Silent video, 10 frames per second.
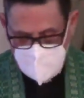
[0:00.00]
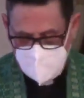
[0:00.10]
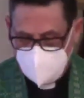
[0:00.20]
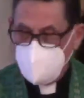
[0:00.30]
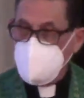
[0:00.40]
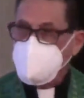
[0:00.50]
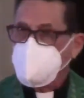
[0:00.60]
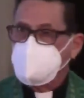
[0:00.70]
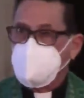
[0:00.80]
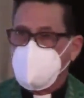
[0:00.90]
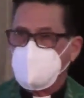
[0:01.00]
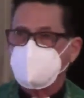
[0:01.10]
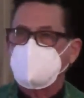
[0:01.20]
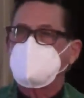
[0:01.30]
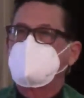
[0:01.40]
The rich and
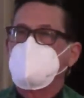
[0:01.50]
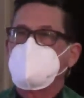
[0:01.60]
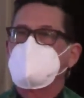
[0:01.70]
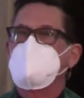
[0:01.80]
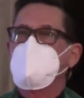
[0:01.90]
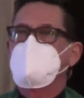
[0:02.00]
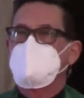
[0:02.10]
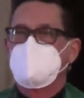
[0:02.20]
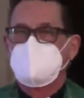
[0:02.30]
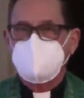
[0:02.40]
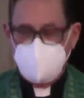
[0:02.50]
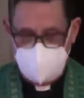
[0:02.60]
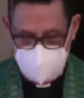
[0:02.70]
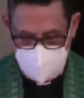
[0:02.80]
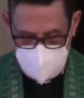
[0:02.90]
powerful have taken most of them,
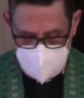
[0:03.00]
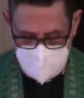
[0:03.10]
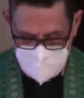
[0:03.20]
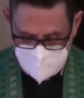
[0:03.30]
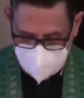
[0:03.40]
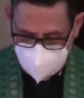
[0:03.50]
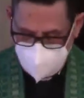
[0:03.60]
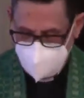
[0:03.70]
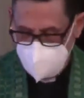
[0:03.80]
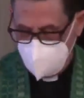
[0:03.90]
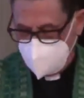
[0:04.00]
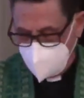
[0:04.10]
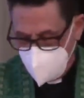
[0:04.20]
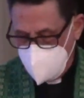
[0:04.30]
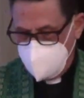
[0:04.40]
leaving mere
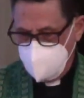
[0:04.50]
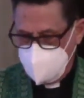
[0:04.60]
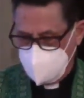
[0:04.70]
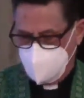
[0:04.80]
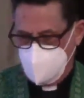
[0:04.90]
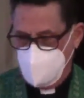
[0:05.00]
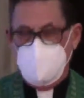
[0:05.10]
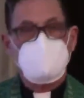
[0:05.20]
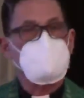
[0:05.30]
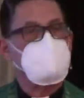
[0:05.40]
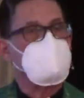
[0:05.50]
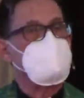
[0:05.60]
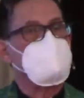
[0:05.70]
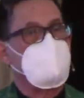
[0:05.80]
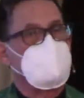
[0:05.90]
crumbs for those who
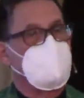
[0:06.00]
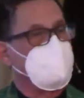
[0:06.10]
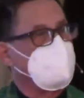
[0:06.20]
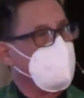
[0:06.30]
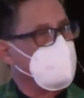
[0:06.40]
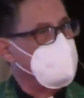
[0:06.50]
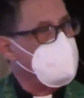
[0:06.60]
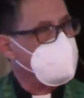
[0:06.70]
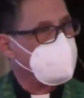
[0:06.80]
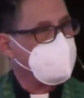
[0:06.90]
struggle the most.